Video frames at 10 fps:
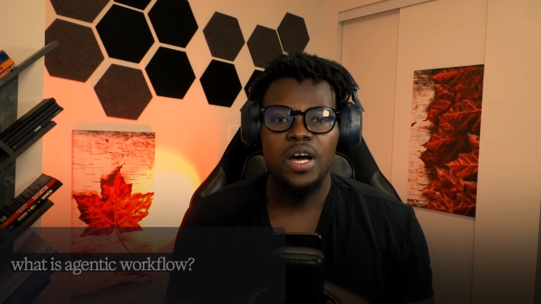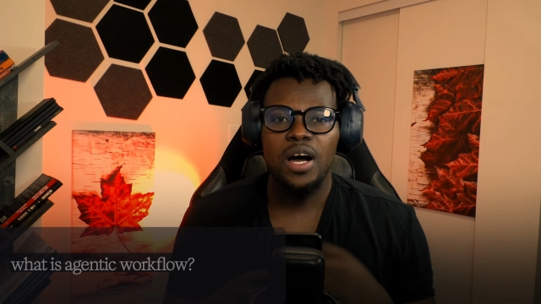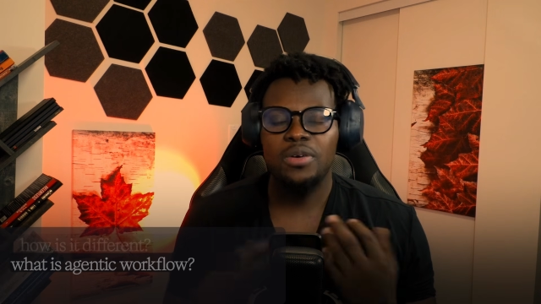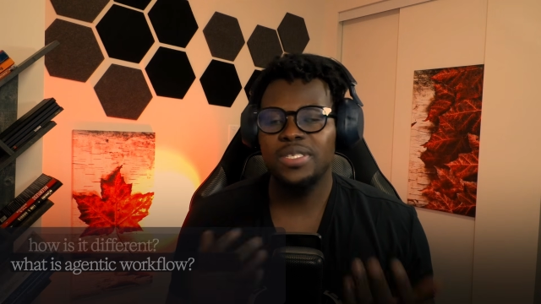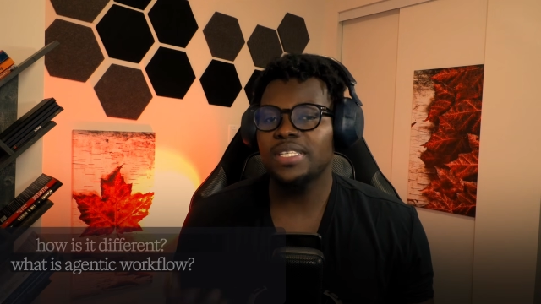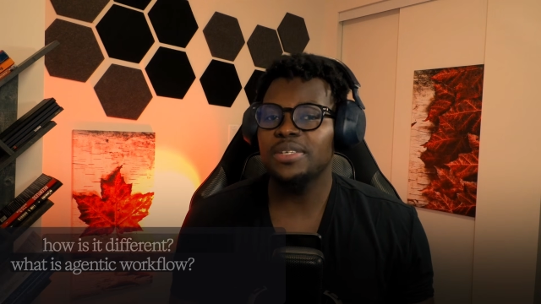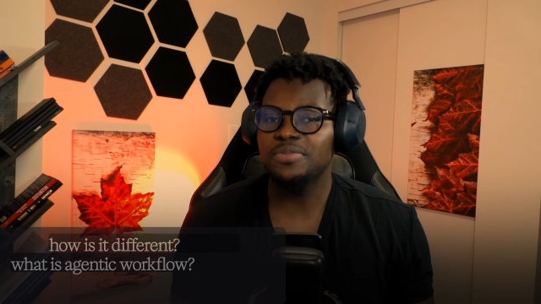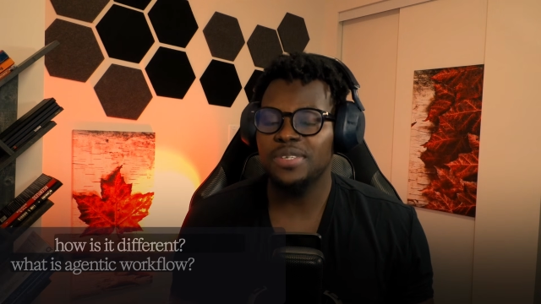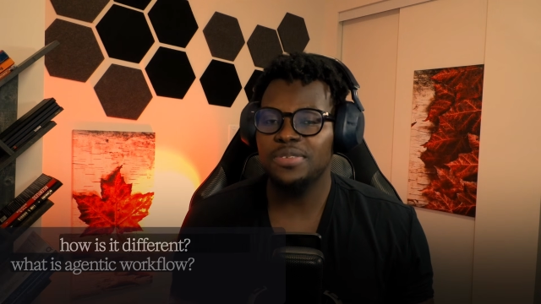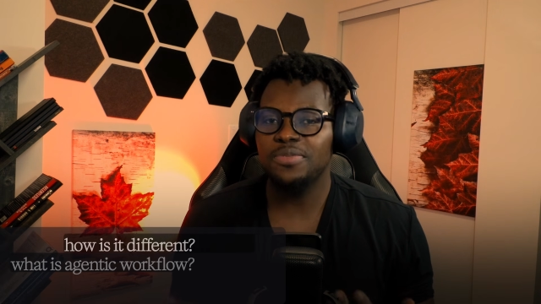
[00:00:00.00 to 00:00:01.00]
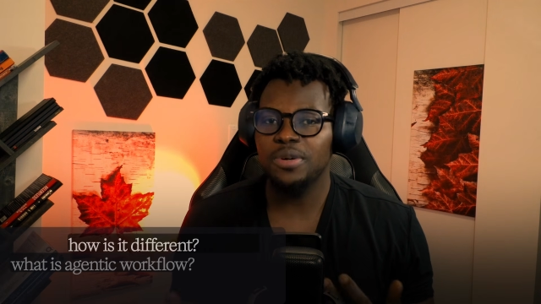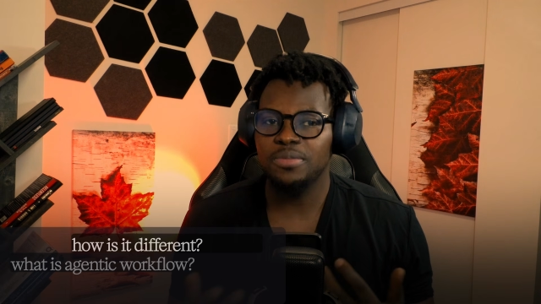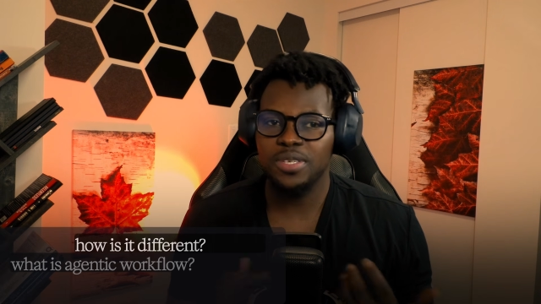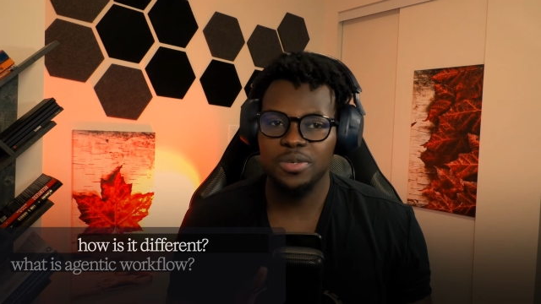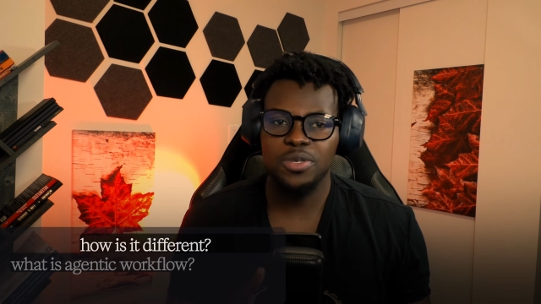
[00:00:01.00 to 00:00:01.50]
how is it different from
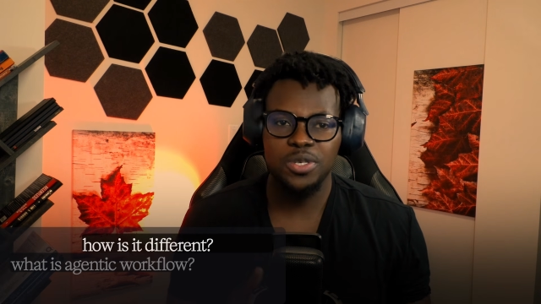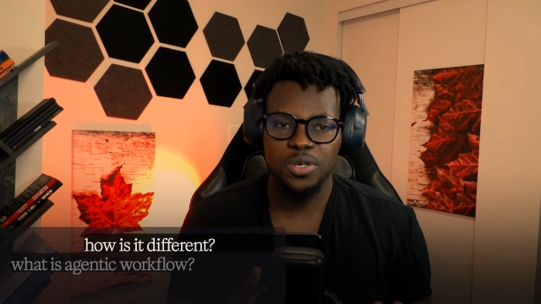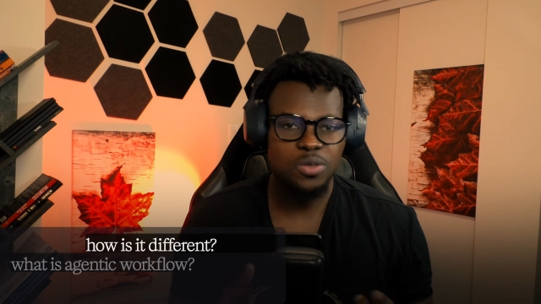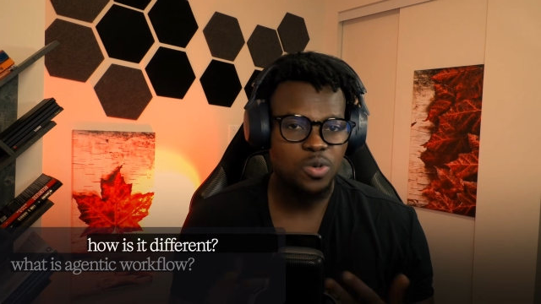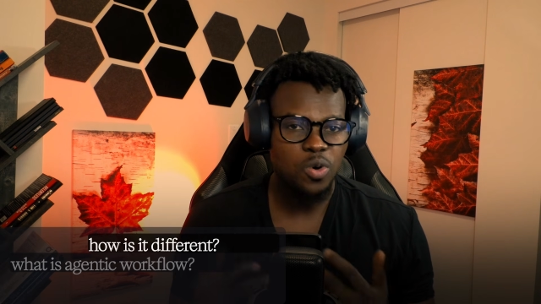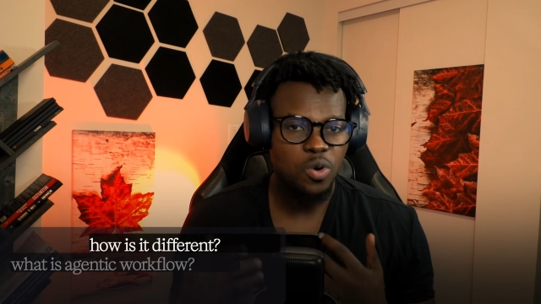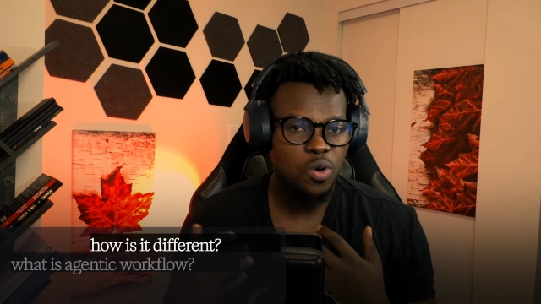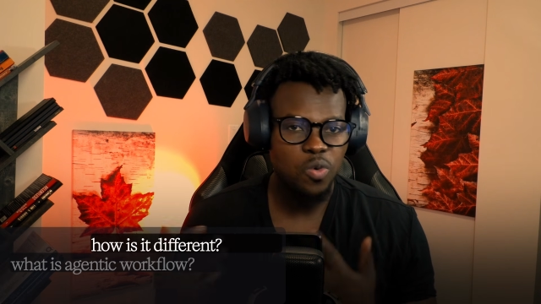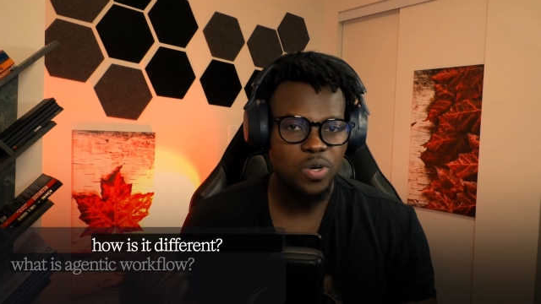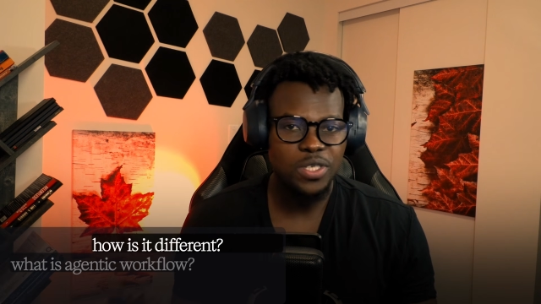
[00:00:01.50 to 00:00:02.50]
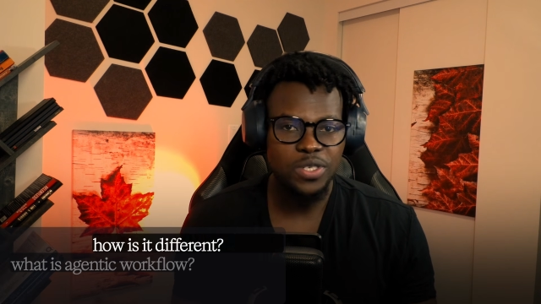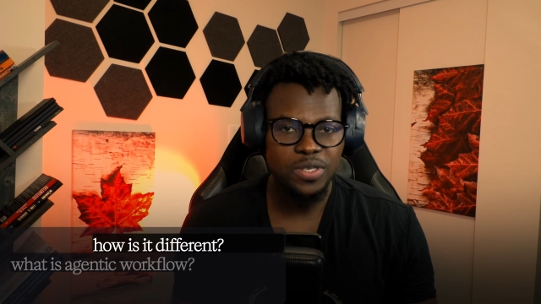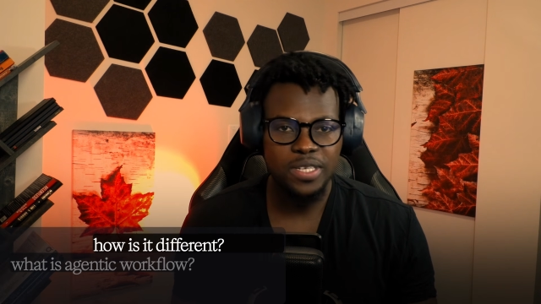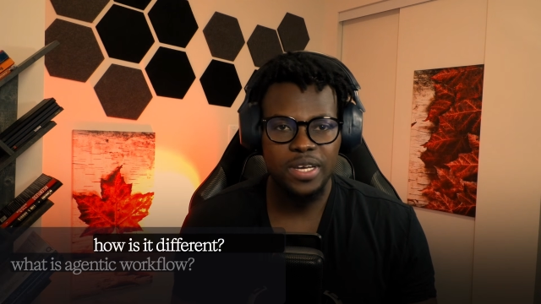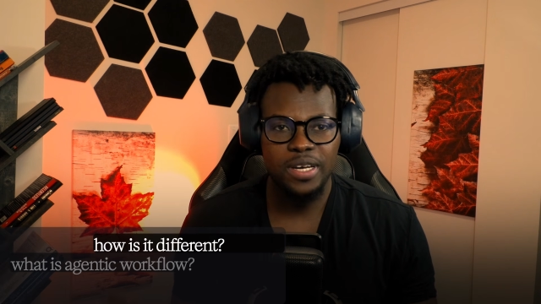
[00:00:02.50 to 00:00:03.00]
zero-shot or
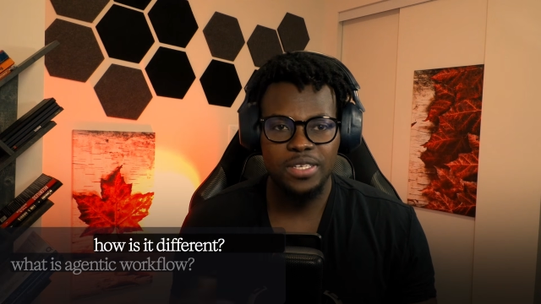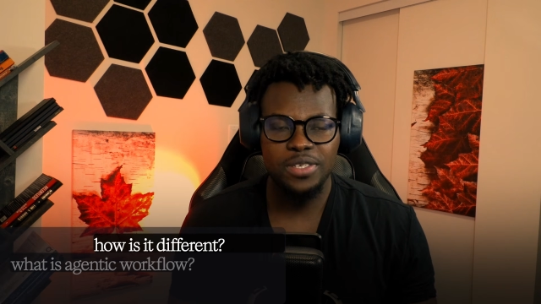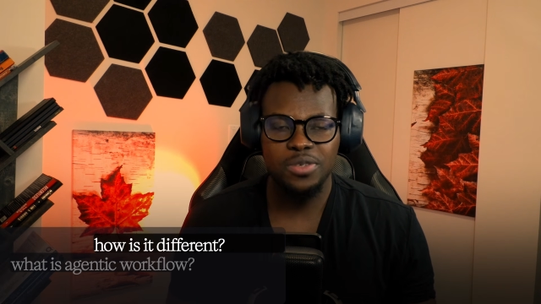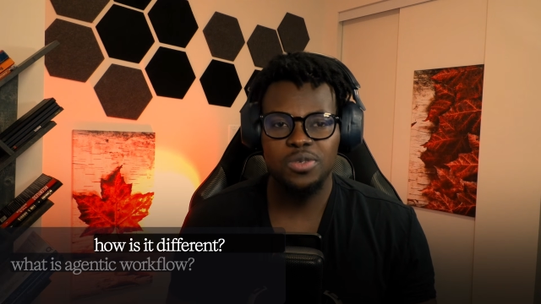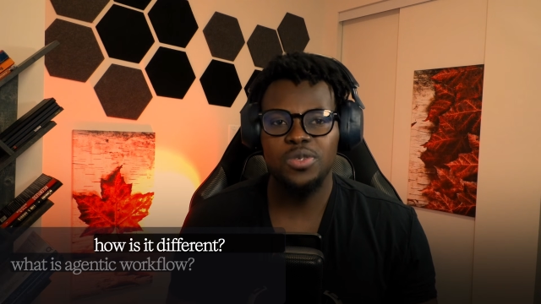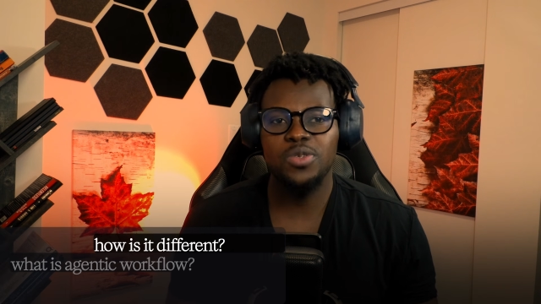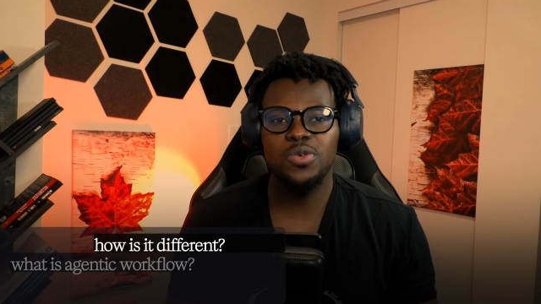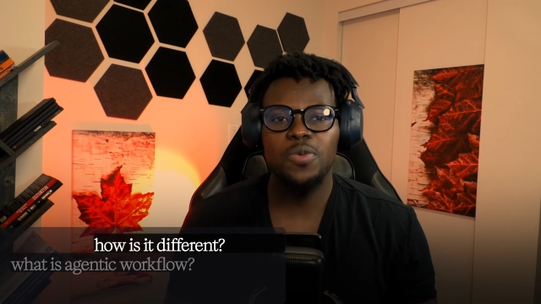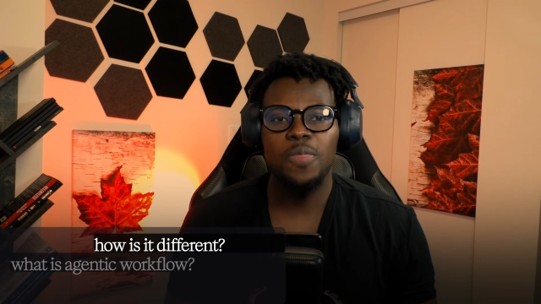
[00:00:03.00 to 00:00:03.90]
one-shot AI you're used to,